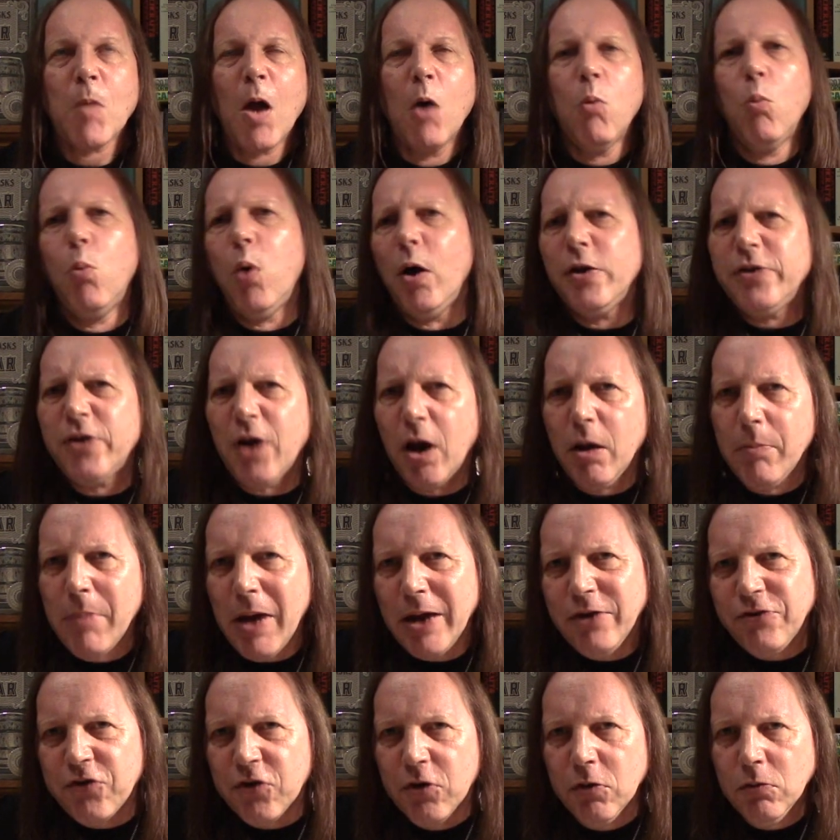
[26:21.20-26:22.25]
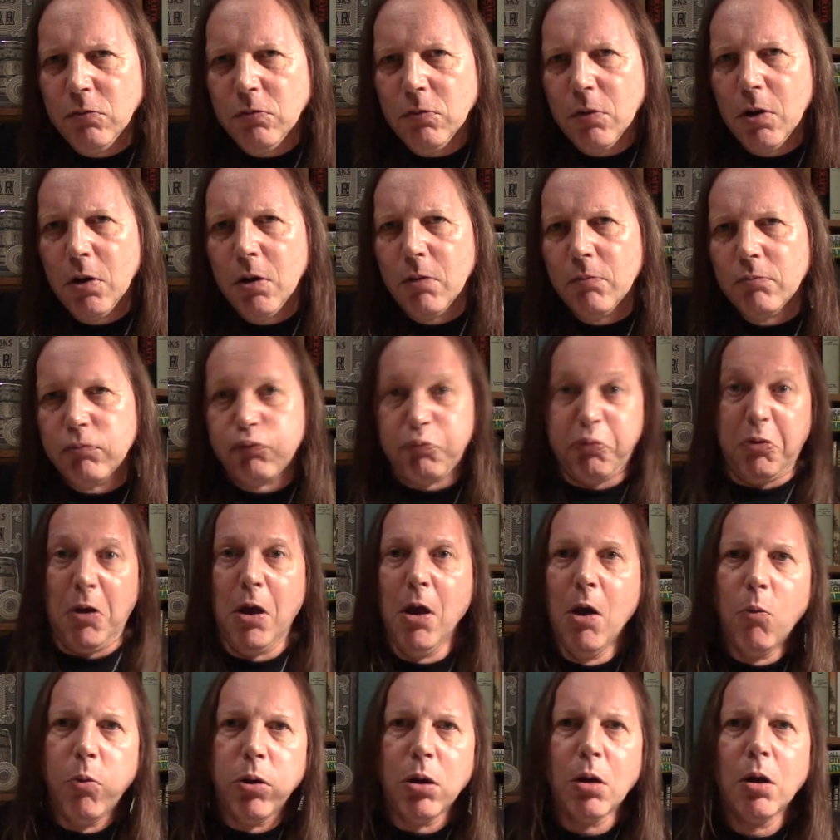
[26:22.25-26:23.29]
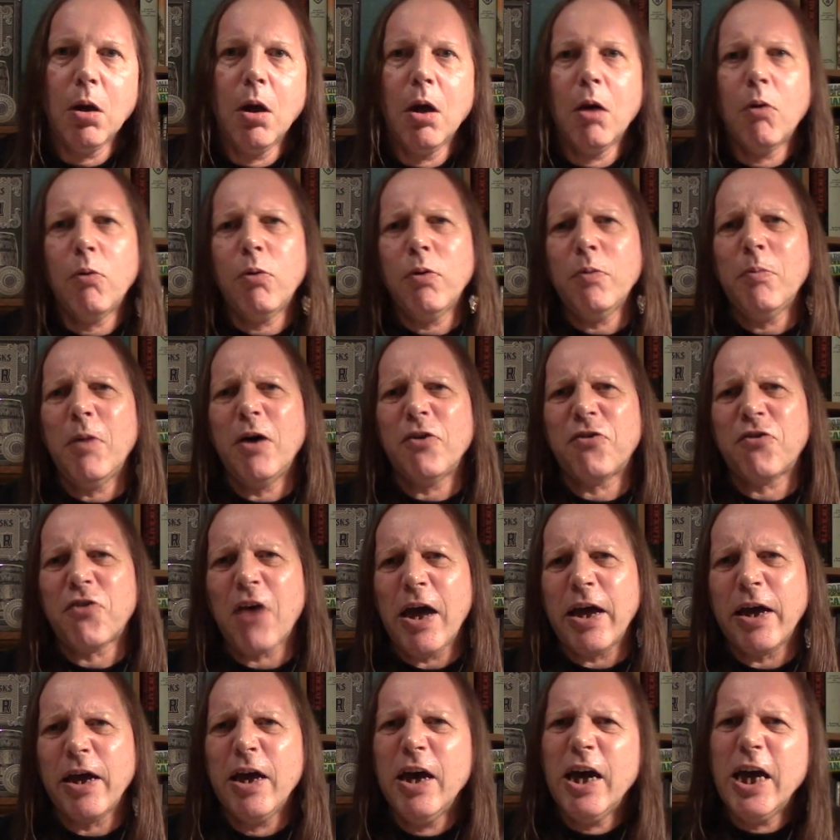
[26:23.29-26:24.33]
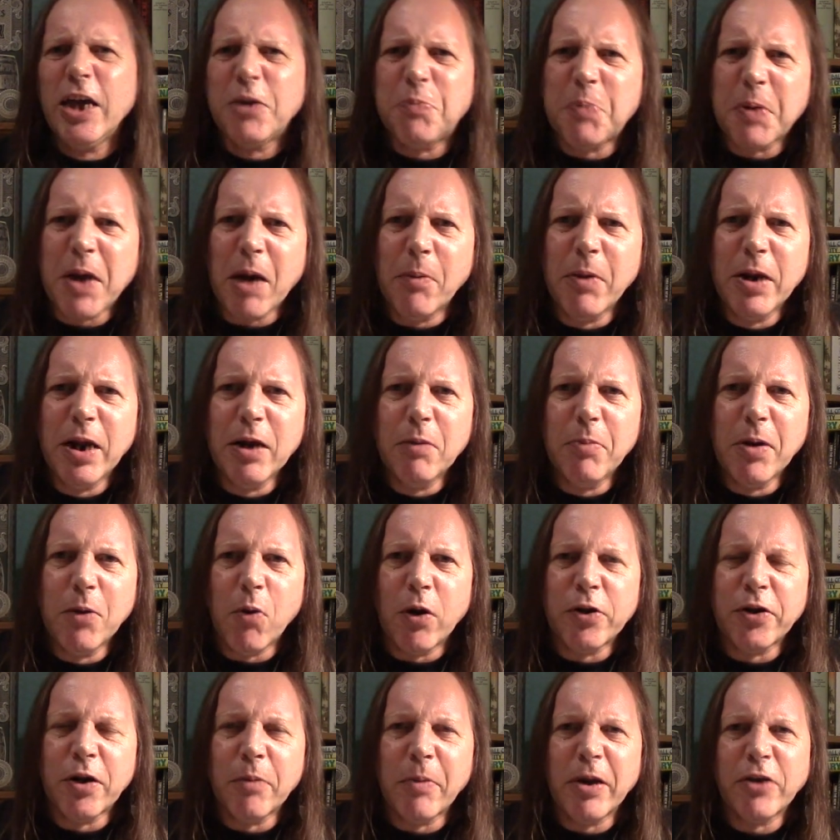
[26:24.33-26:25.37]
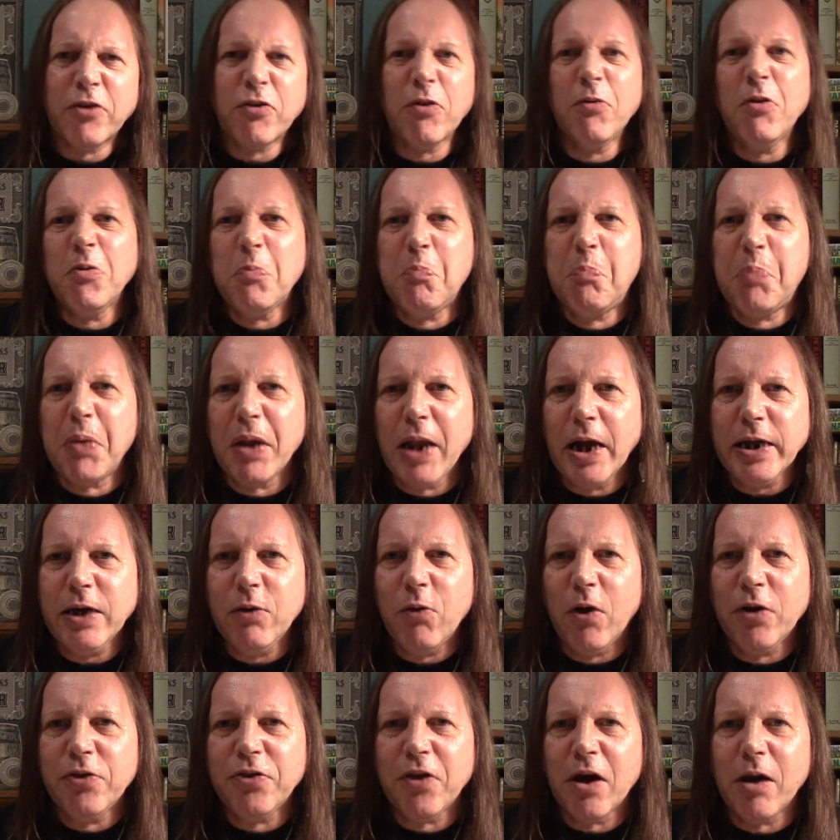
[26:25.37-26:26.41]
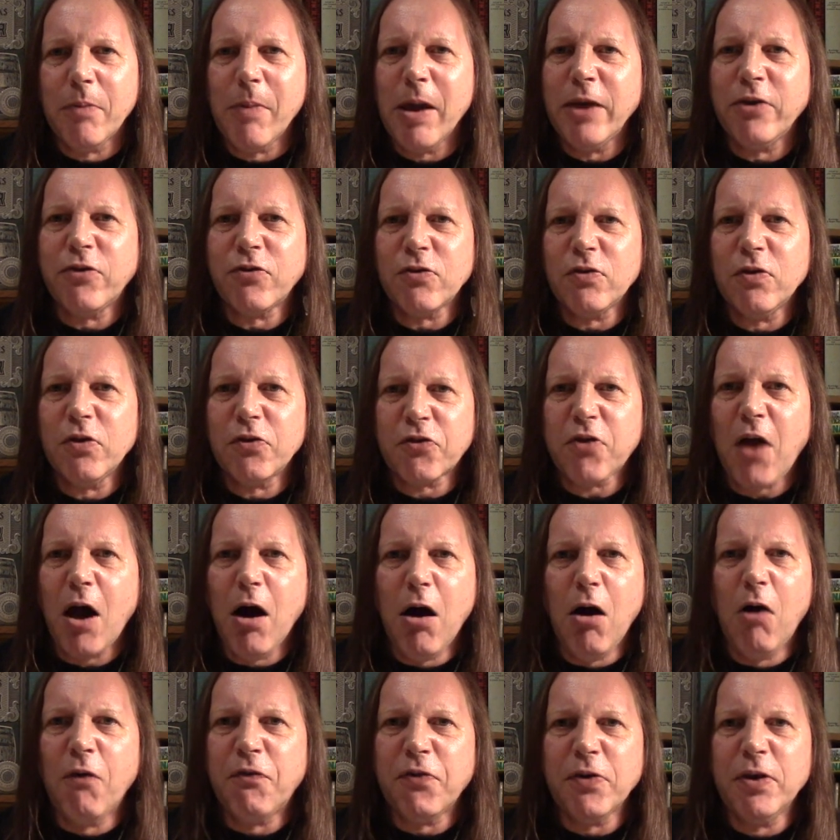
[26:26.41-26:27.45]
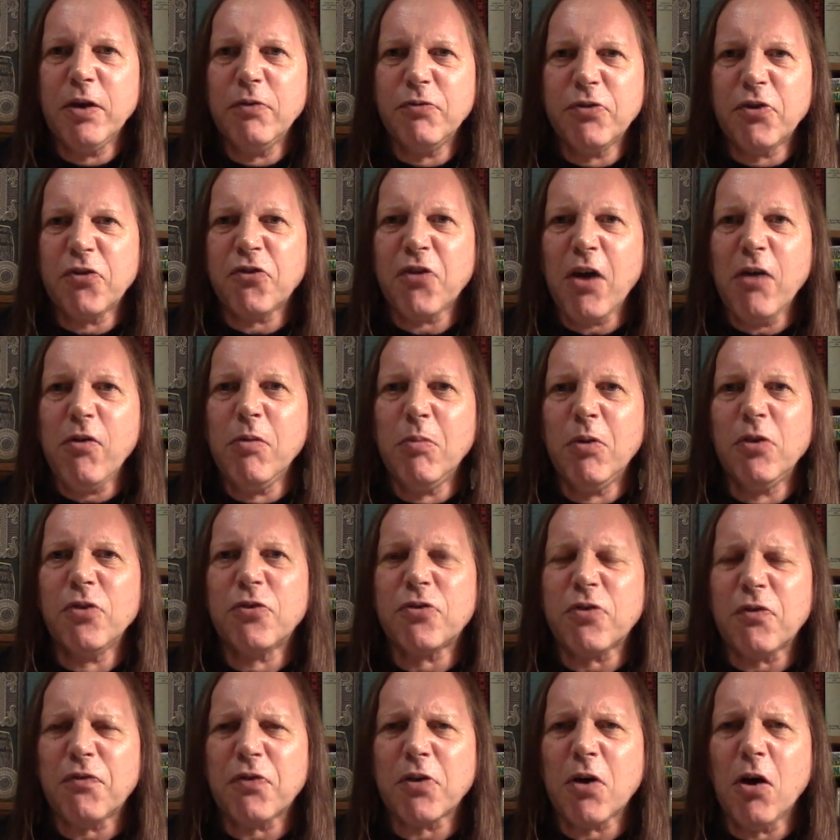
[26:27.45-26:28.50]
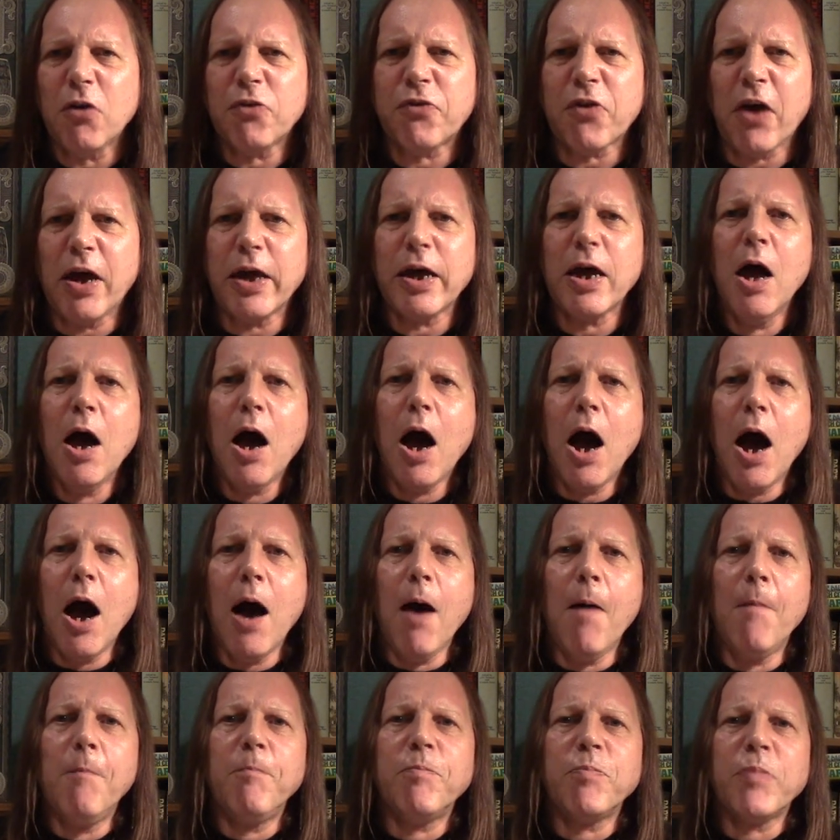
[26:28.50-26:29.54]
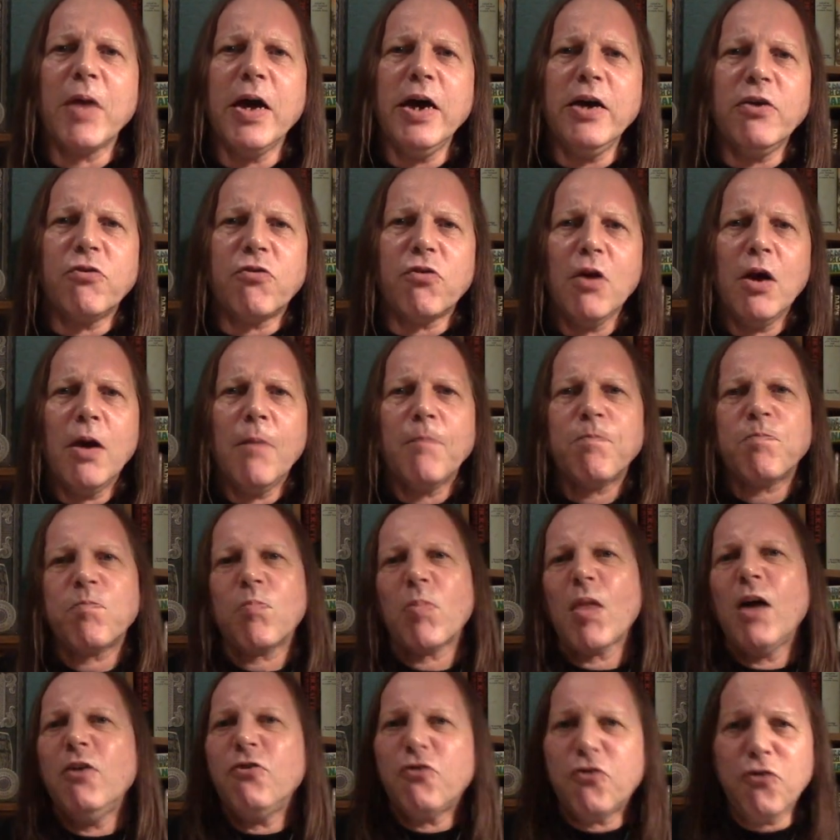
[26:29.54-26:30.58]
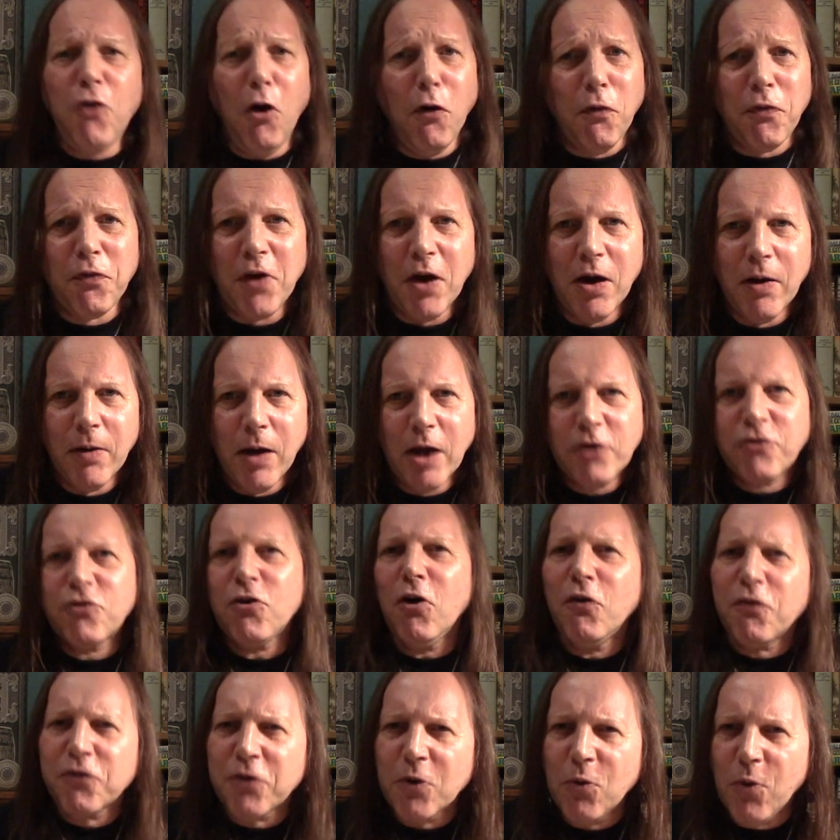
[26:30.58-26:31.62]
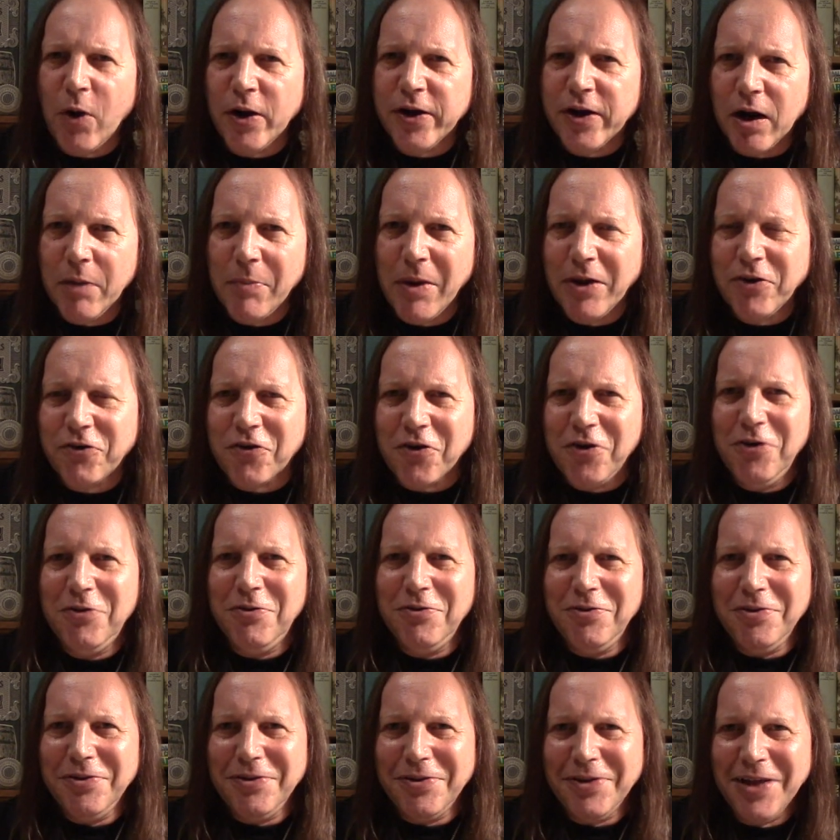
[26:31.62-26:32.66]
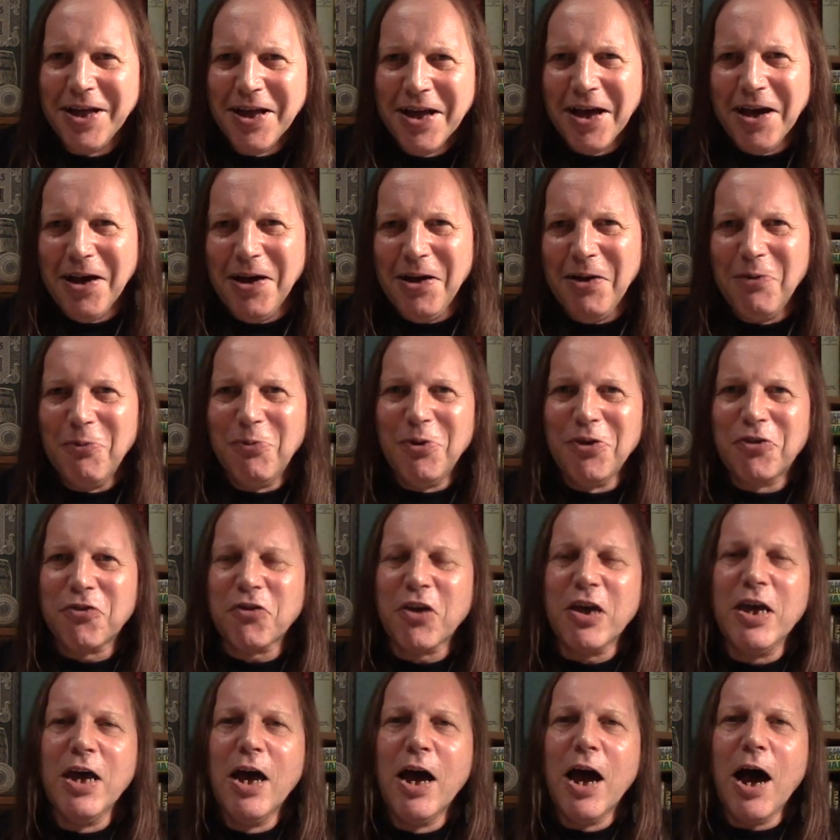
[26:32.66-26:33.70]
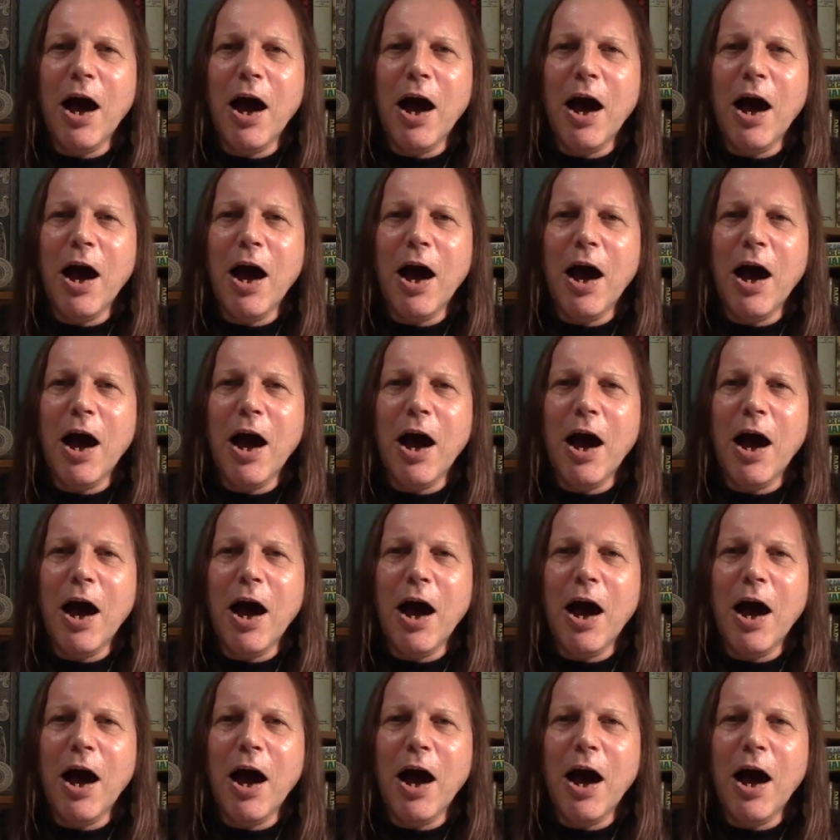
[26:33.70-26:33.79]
one-dimensional. What am I saying? It's become a little bit one-dimensional. It was bloody one-dimensional to start off with. It was a sherry monster, for God's sake. It's softer, a softer one-dimensional whiskey.